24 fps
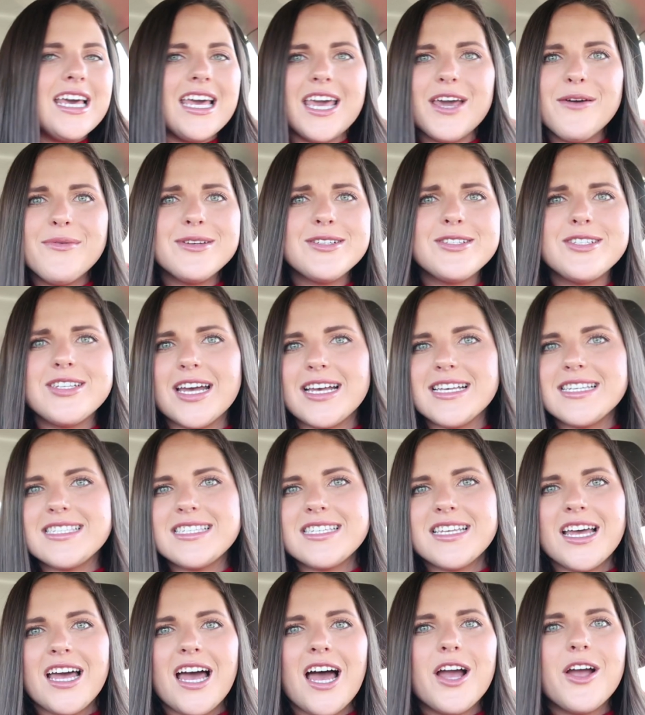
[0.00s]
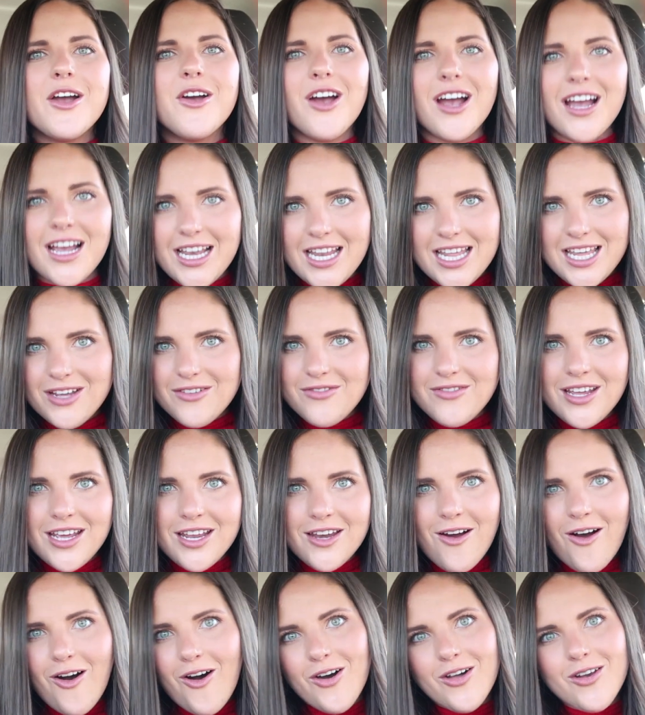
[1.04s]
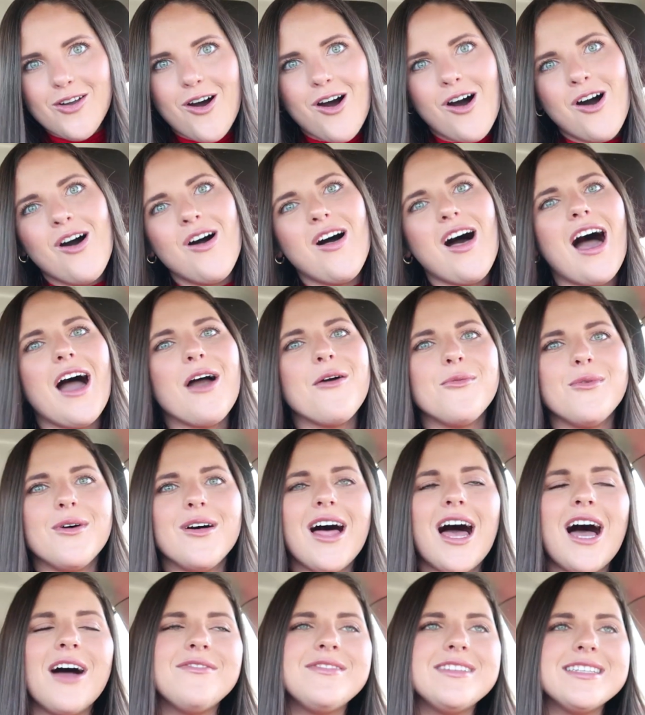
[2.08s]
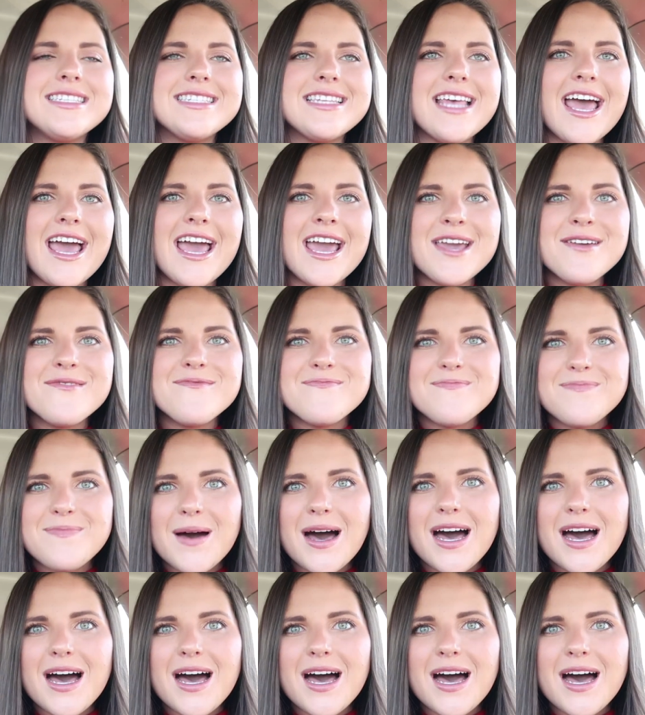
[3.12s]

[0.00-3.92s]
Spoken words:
it was just a great evening all in all, I will have to say.